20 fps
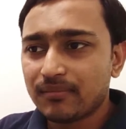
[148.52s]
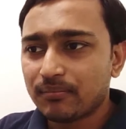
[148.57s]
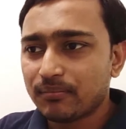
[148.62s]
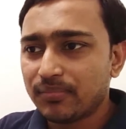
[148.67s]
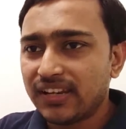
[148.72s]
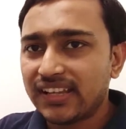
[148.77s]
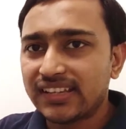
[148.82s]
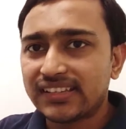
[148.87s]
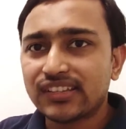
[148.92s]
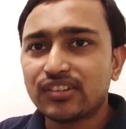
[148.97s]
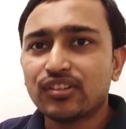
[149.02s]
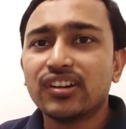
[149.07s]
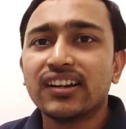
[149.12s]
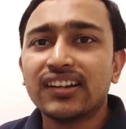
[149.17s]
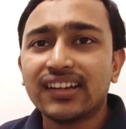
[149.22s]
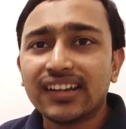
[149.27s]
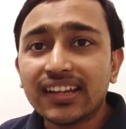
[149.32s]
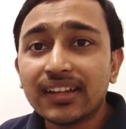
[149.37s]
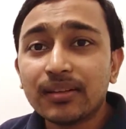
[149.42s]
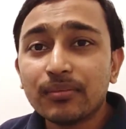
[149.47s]
place it on a
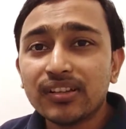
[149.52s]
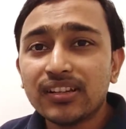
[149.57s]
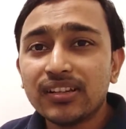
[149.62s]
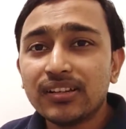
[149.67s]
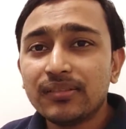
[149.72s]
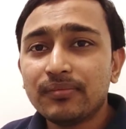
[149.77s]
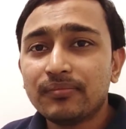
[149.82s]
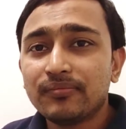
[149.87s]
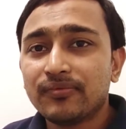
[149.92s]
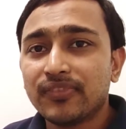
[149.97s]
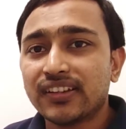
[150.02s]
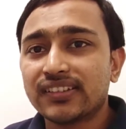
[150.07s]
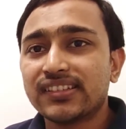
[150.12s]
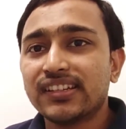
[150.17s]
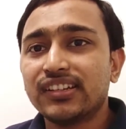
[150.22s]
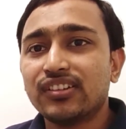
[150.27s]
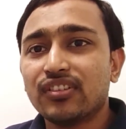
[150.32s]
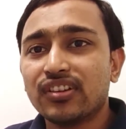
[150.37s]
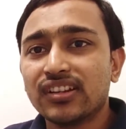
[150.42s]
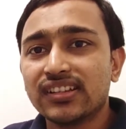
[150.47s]
table, fix
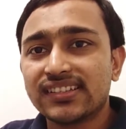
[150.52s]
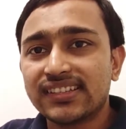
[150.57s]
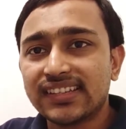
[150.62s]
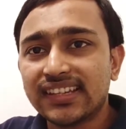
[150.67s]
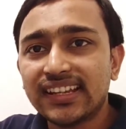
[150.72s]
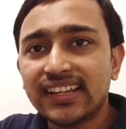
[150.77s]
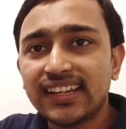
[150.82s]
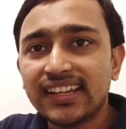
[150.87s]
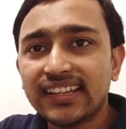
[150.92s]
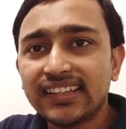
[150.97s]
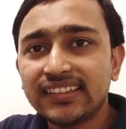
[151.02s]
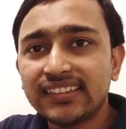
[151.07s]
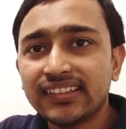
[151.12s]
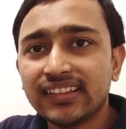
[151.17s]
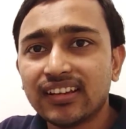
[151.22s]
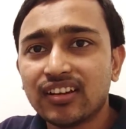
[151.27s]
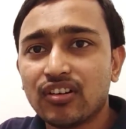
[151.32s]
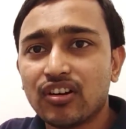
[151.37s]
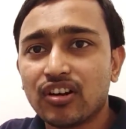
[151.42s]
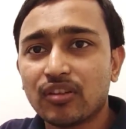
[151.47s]
it on a ceiling,
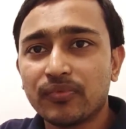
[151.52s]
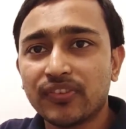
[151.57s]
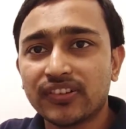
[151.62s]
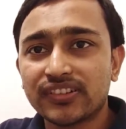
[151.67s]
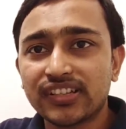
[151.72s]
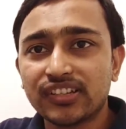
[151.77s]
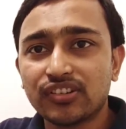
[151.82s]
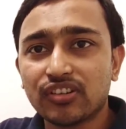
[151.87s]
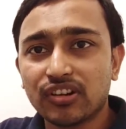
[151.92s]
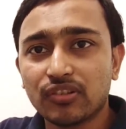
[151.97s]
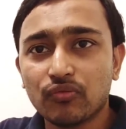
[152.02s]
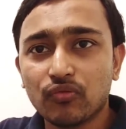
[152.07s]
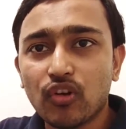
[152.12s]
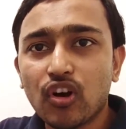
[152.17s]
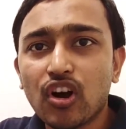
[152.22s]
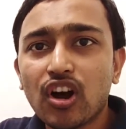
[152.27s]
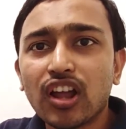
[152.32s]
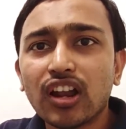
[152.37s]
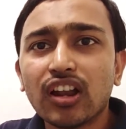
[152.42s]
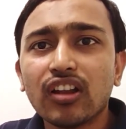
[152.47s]
or fix it on a
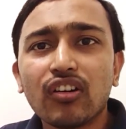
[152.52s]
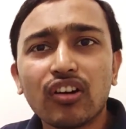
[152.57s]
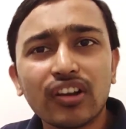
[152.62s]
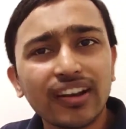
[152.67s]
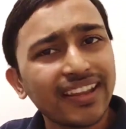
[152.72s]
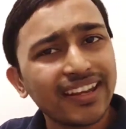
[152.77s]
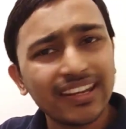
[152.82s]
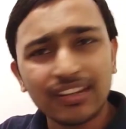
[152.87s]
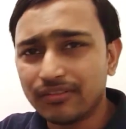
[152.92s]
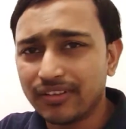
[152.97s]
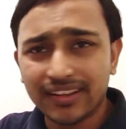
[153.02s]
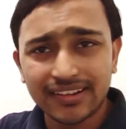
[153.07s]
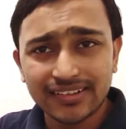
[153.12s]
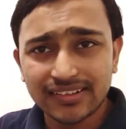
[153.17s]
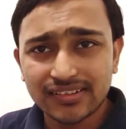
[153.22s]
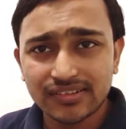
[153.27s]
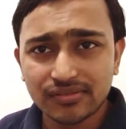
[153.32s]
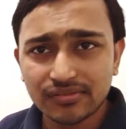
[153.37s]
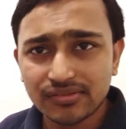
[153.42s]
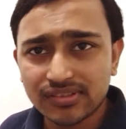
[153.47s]
wall, or anywhere.
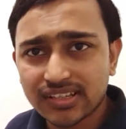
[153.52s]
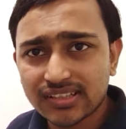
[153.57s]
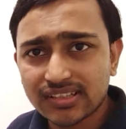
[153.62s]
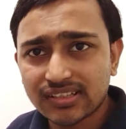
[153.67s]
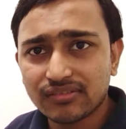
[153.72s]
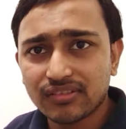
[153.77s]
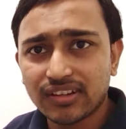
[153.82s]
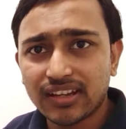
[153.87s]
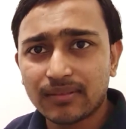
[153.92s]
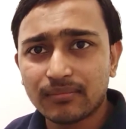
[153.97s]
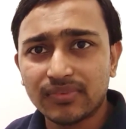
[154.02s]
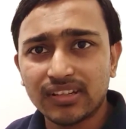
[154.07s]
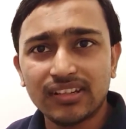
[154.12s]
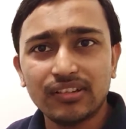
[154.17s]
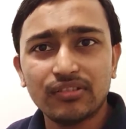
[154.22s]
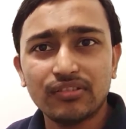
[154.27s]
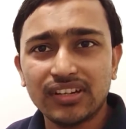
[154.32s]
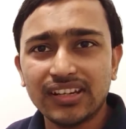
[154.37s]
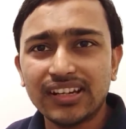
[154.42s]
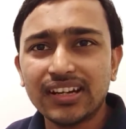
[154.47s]
So just you
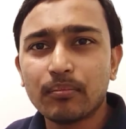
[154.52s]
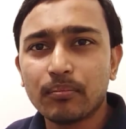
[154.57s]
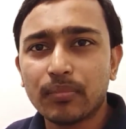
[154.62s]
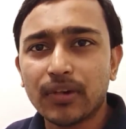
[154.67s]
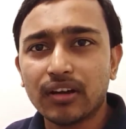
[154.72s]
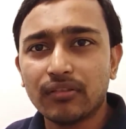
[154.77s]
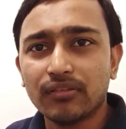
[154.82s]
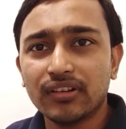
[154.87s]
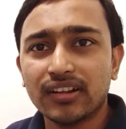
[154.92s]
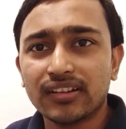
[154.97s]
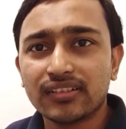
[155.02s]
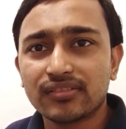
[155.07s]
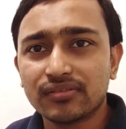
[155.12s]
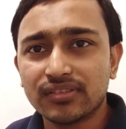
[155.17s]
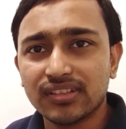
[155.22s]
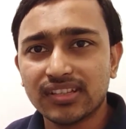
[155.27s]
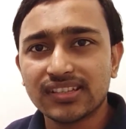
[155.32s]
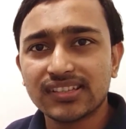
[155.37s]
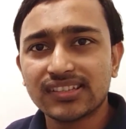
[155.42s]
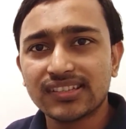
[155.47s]
need a power. So
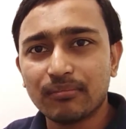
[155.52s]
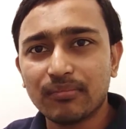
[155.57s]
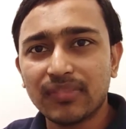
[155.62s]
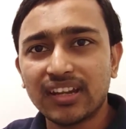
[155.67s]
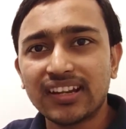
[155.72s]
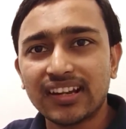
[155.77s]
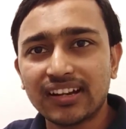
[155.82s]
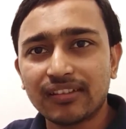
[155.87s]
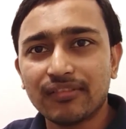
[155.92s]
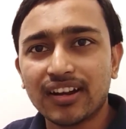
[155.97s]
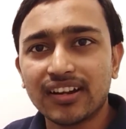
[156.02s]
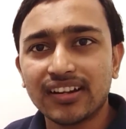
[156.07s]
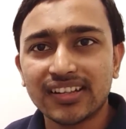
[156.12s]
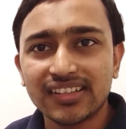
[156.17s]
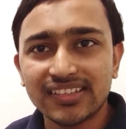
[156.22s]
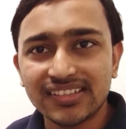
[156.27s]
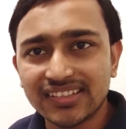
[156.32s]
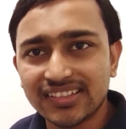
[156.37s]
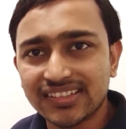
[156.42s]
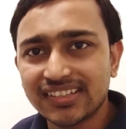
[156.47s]
this is the main advantage
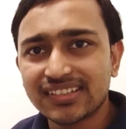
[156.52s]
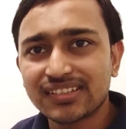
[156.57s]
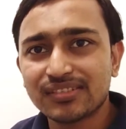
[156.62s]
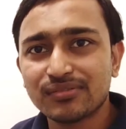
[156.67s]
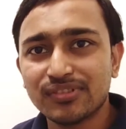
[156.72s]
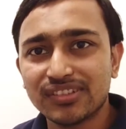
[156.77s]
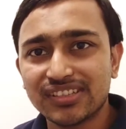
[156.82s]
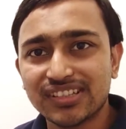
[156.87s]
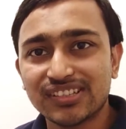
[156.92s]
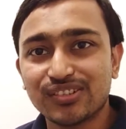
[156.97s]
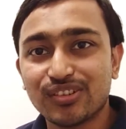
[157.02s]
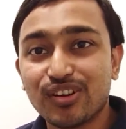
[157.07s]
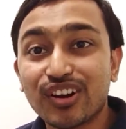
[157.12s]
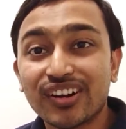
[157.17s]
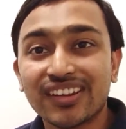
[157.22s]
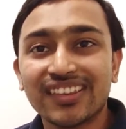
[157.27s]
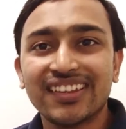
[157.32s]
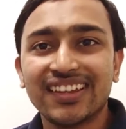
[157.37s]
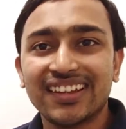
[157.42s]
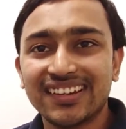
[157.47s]
in this, which is
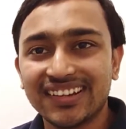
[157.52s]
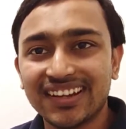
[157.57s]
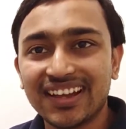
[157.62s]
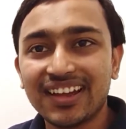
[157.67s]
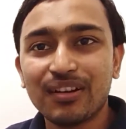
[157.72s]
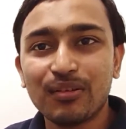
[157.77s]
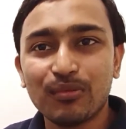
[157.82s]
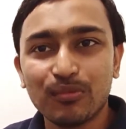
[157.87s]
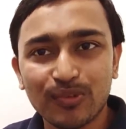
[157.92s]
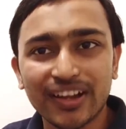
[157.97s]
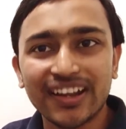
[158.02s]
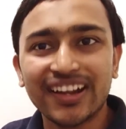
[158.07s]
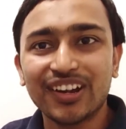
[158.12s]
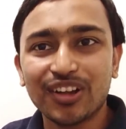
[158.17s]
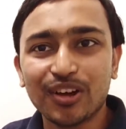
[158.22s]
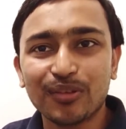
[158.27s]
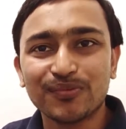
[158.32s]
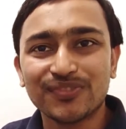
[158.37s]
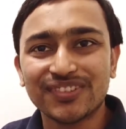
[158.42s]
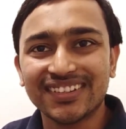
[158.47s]
not there in a wired
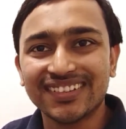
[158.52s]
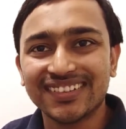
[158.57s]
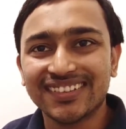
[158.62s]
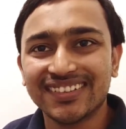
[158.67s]
option.